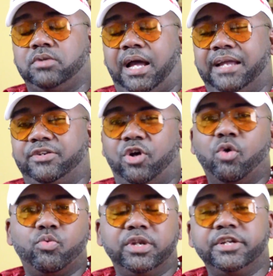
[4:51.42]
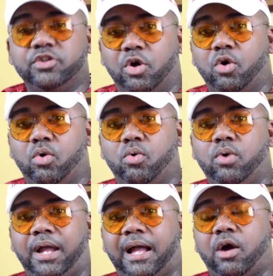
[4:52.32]
I don't really
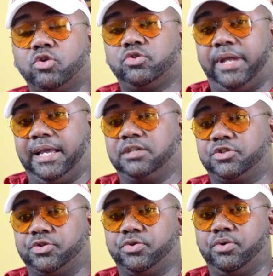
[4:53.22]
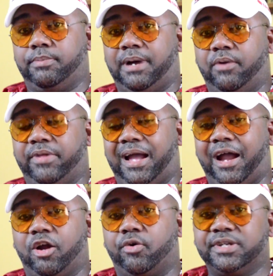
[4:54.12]
know how to answer about the
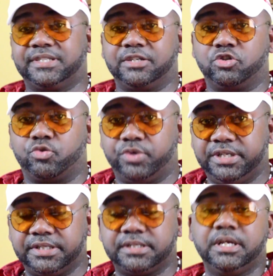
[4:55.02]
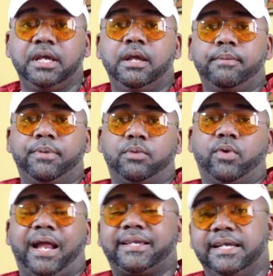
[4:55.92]
IRS in Greece but
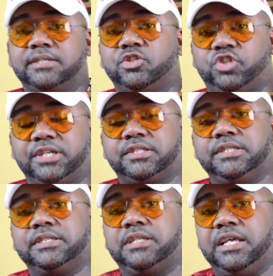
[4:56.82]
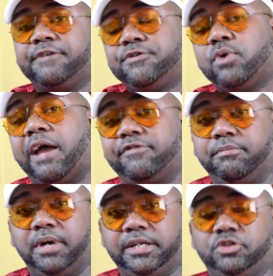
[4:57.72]
what I can suggest is if you have the
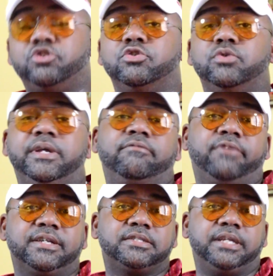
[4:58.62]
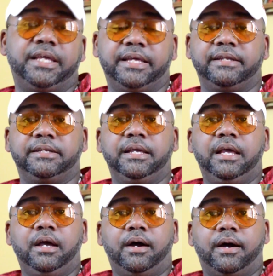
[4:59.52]
money to invest in
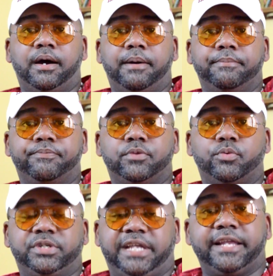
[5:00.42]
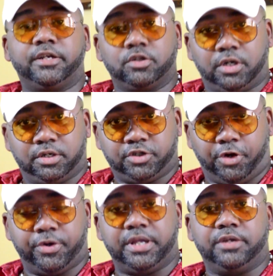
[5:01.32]
um, retaining an
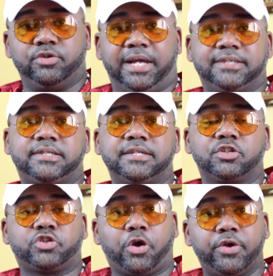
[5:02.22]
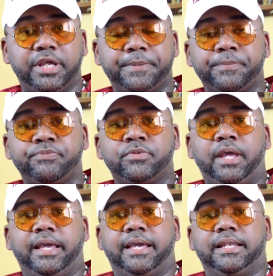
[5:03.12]
attorney, a United States attorney,
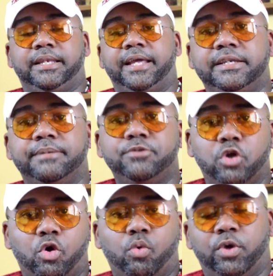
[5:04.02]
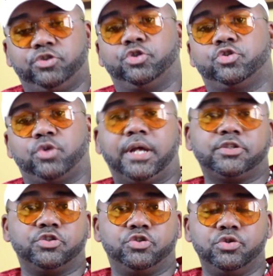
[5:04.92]
and them know what you're trying
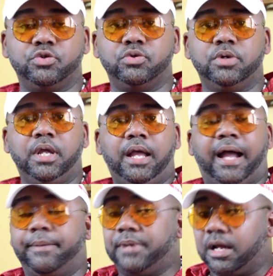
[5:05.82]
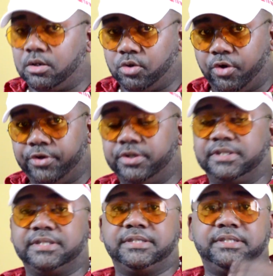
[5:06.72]
to do. I am not a lawyer.
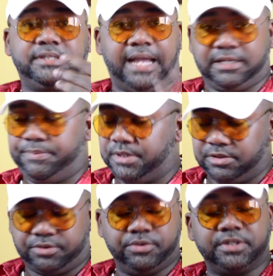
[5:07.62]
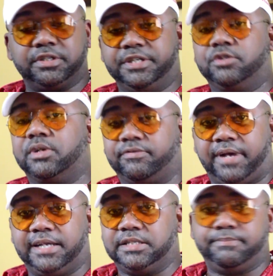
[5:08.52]
This is not to be construed as legal
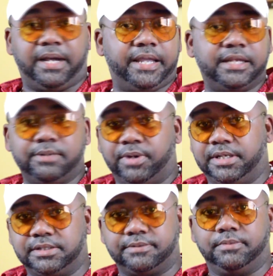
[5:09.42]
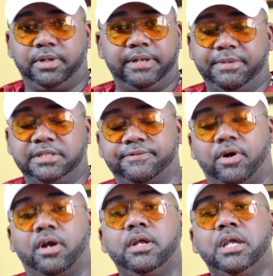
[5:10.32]
advice by any ways, any means
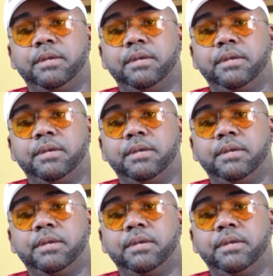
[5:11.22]
far.